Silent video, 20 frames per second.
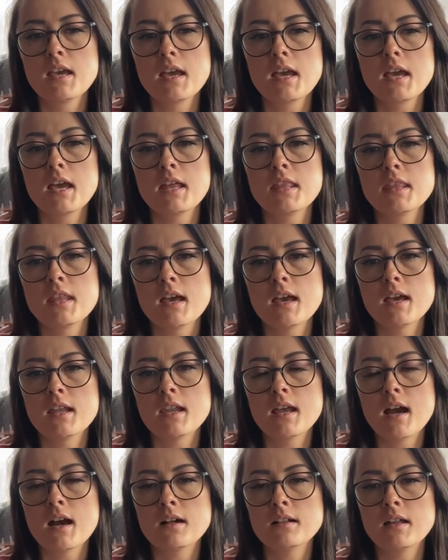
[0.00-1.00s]
and
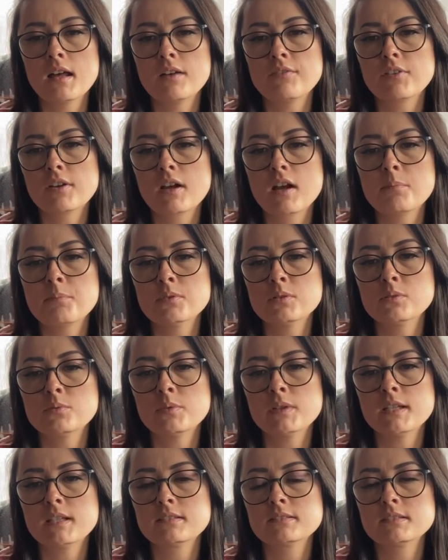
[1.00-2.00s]
then I'll have a couple of
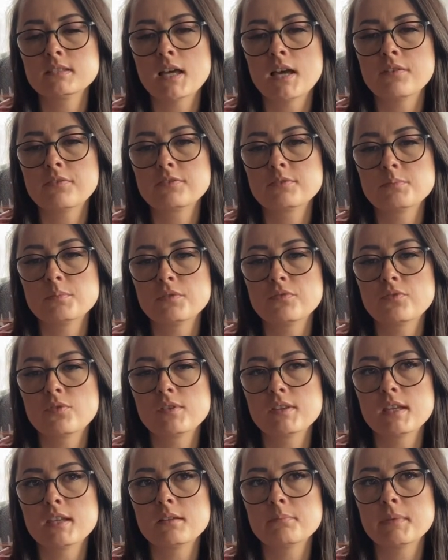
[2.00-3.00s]
weeks left before
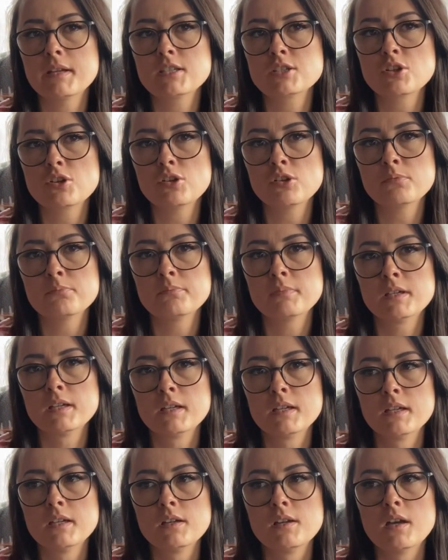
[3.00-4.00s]
the end of my term,
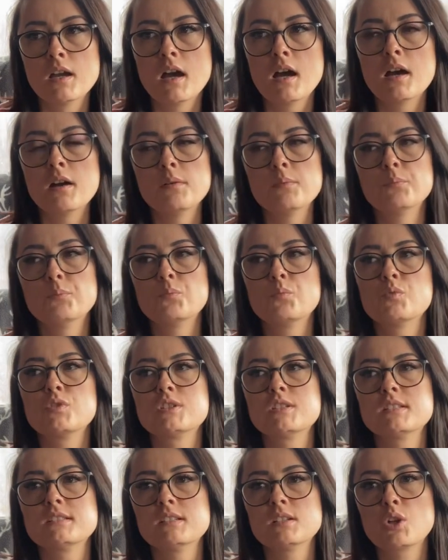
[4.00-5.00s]

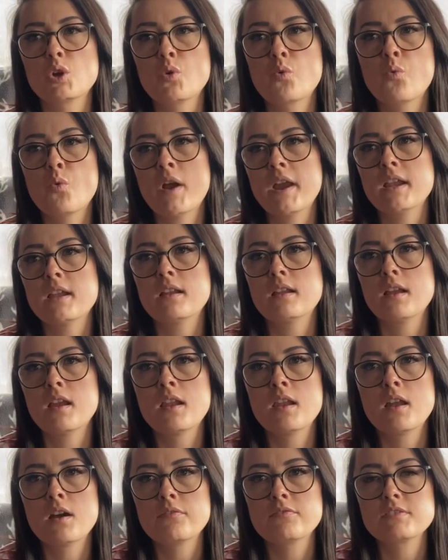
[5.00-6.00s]
which isn't quite
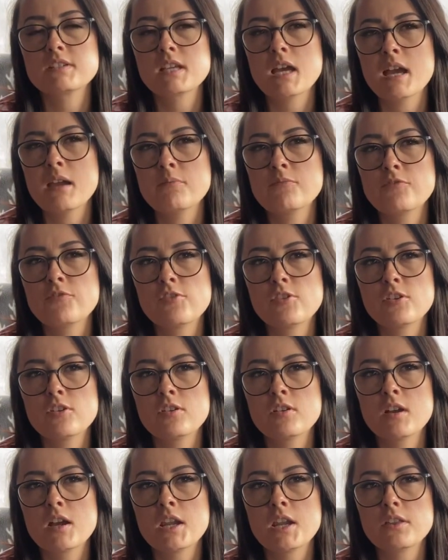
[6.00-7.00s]
enough time
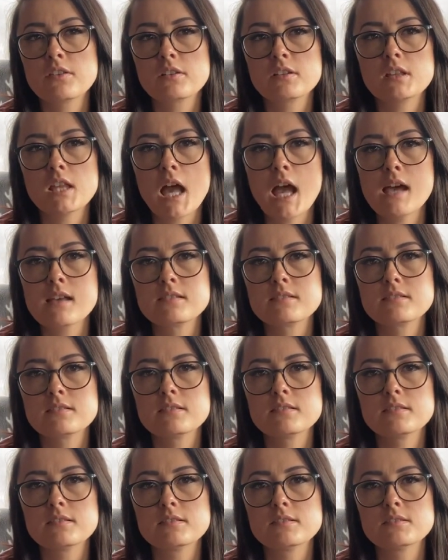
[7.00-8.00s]
for another class.
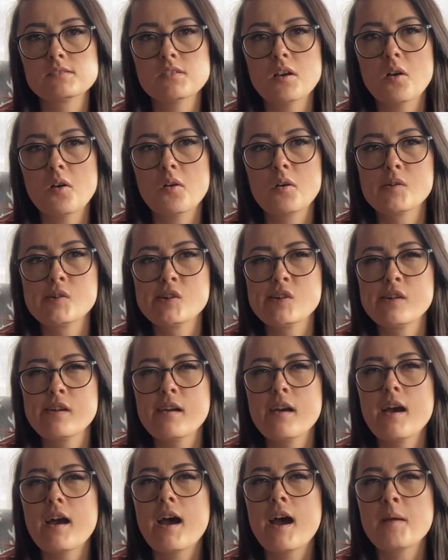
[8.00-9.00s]
So
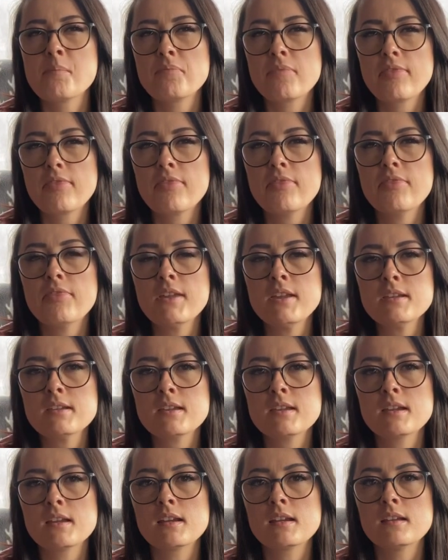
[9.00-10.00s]
I'm
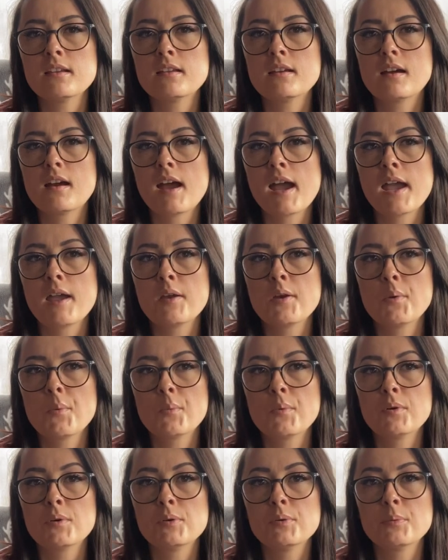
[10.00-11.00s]
thinking I
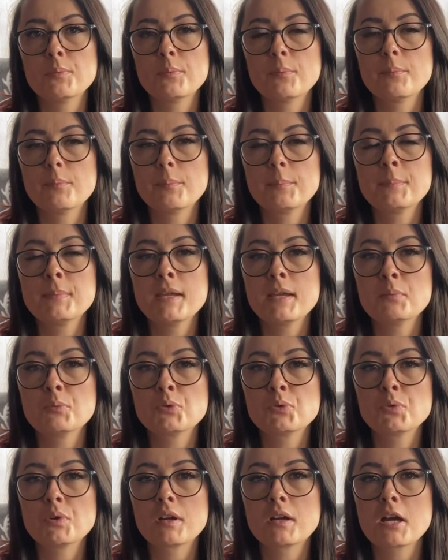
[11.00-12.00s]
will be able
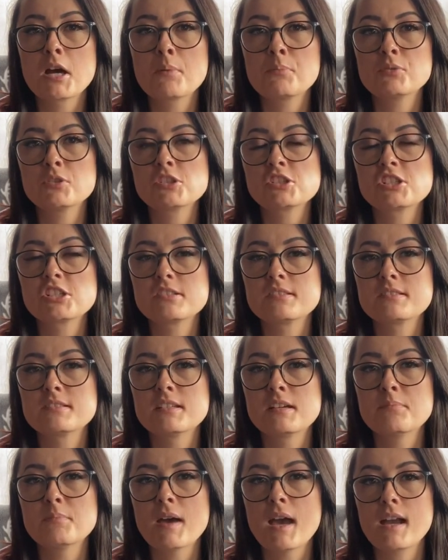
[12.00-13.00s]
to accomplish
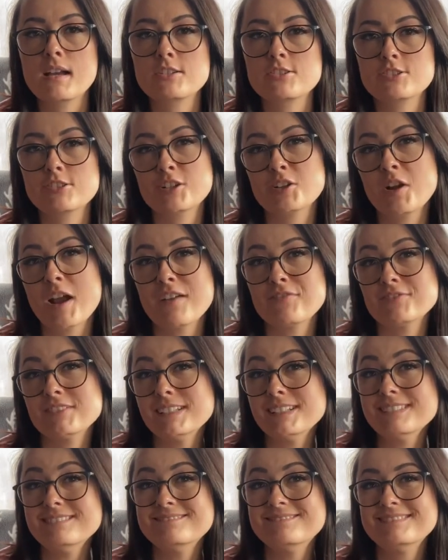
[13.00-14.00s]
some extra
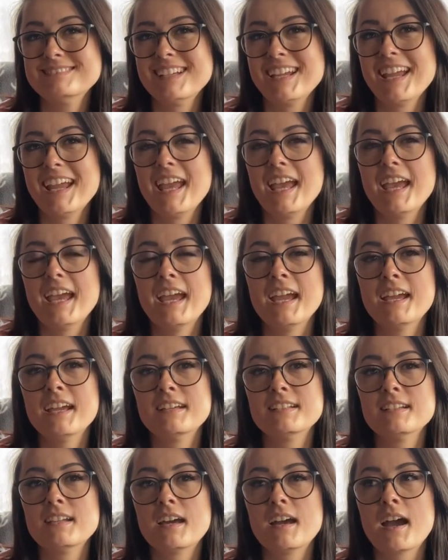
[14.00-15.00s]
crafting,
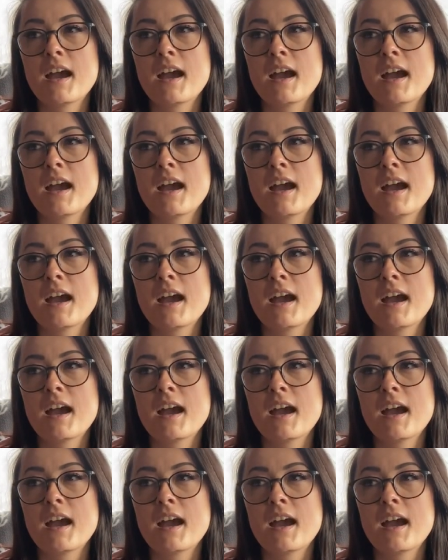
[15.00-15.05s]
and